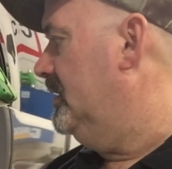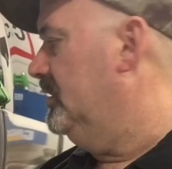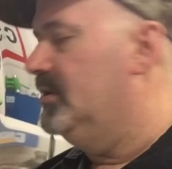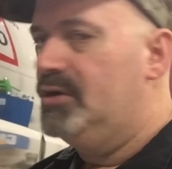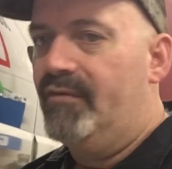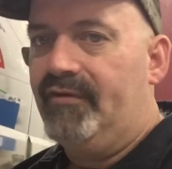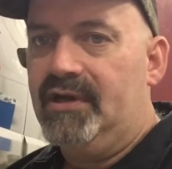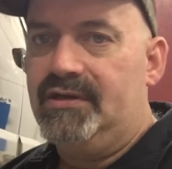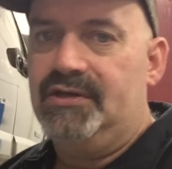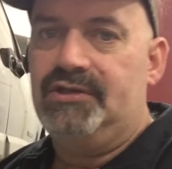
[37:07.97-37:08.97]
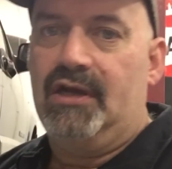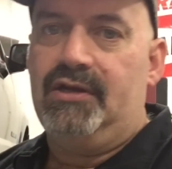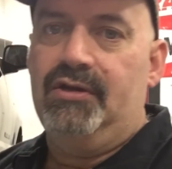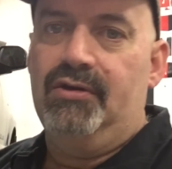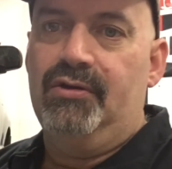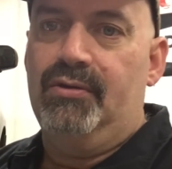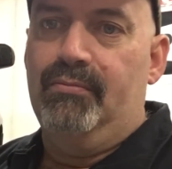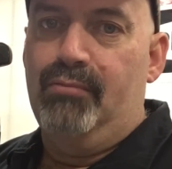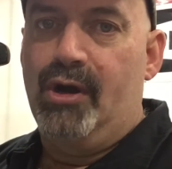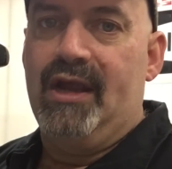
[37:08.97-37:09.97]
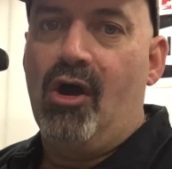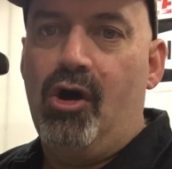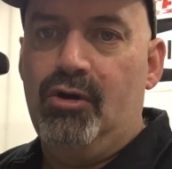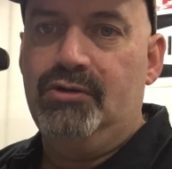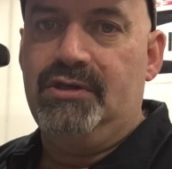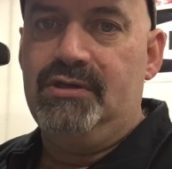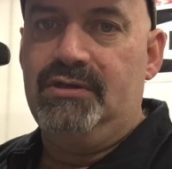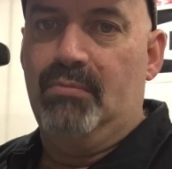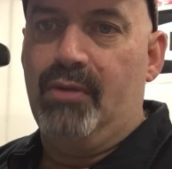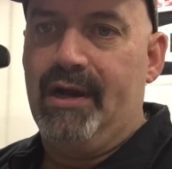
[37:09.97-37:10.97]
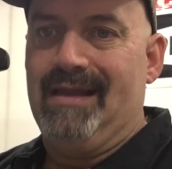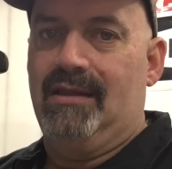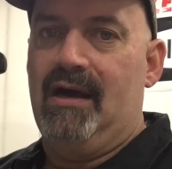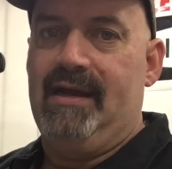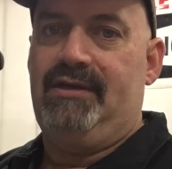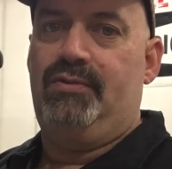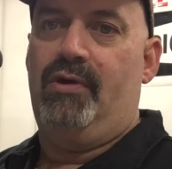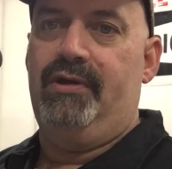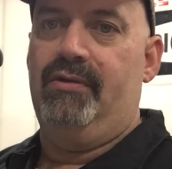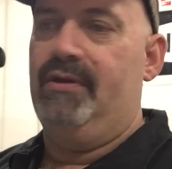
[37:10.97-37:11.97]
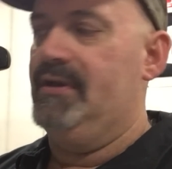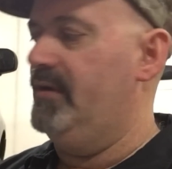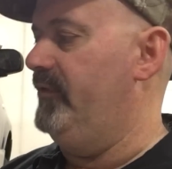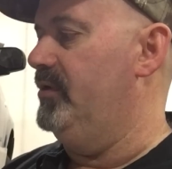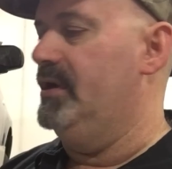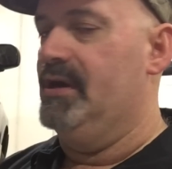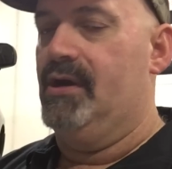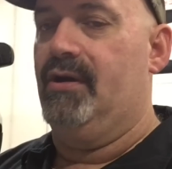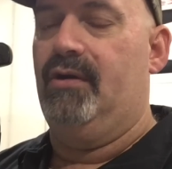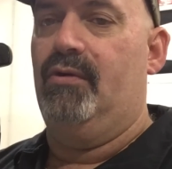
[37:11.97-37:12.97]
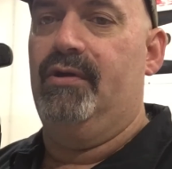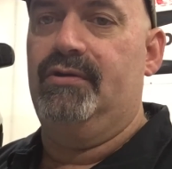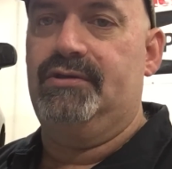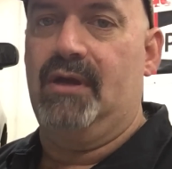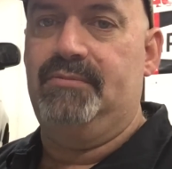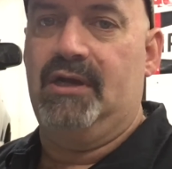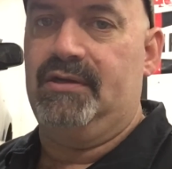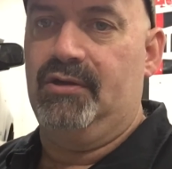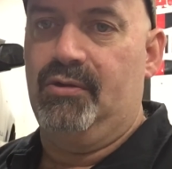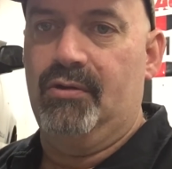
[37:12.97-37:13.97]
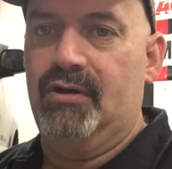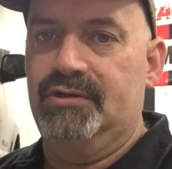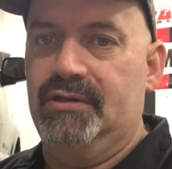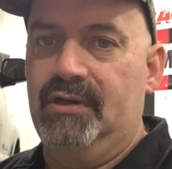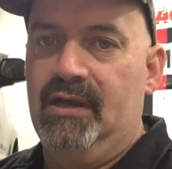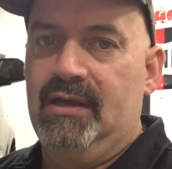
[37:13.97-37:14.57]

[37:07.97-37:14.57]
You know, don't forget to check your brake hoses and brake lines while you're in there. If you're in an area where you're subject to corrosion,